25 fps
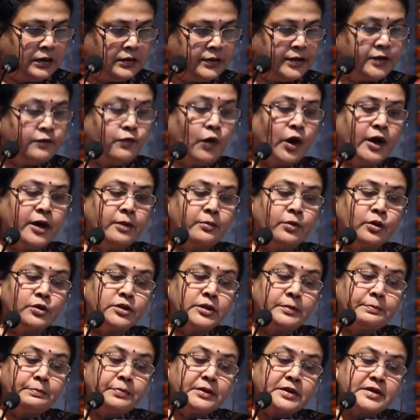Then what about
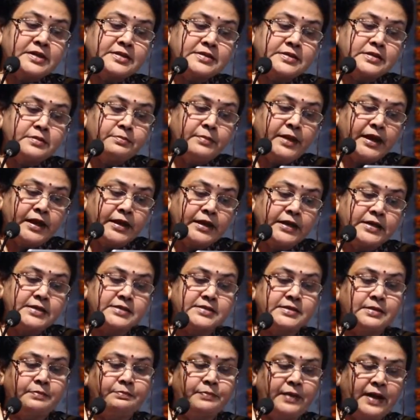the person making
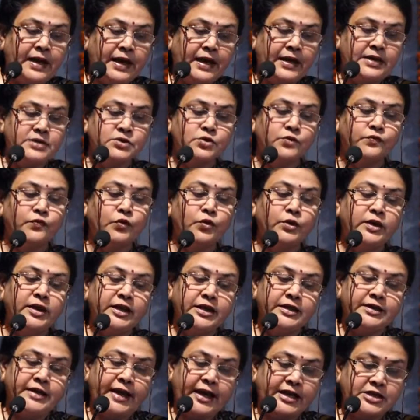supplies of
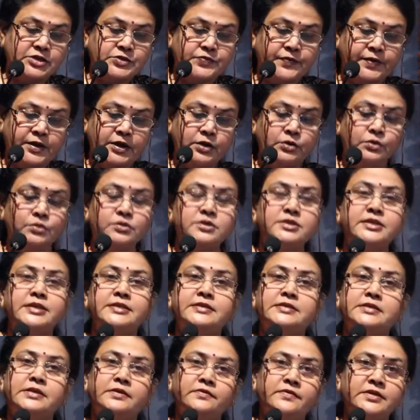only tax-free goods
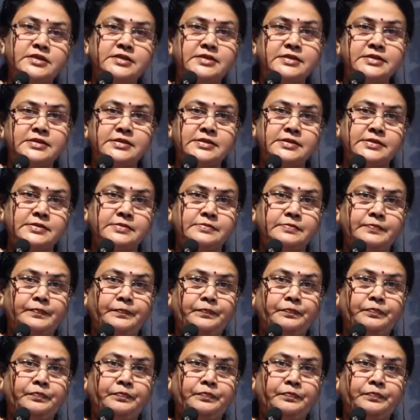and services?